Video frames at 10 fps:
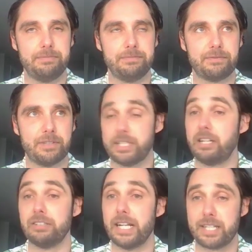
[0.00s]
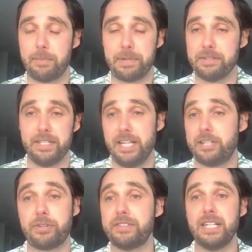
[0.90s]
for sunglass companies, the
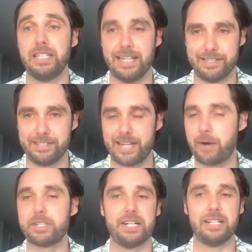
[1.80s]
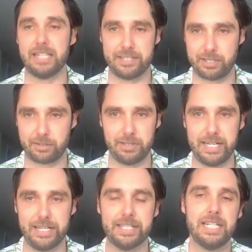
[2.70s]
history of sunglasses. How are sunglasses
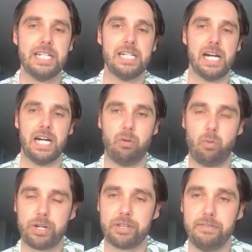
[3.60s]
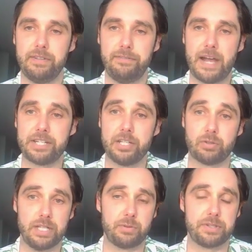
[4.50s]
created? What are the fashion
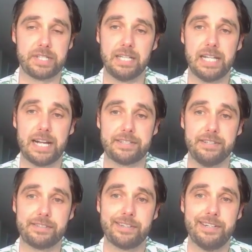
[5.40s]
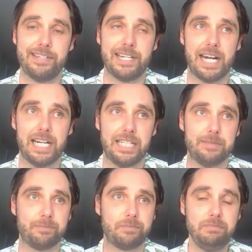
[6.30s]
trends with sunglasses?
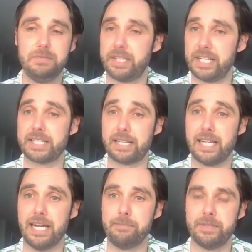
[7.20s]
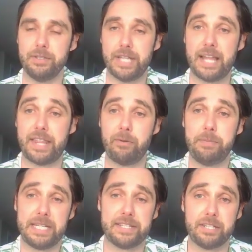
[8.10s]
Um, Things like that. That would be
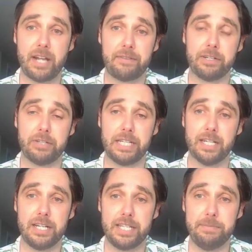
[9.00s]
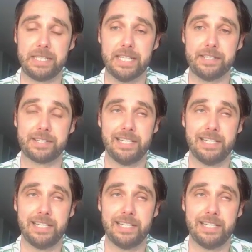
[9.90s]
considered evergreen content because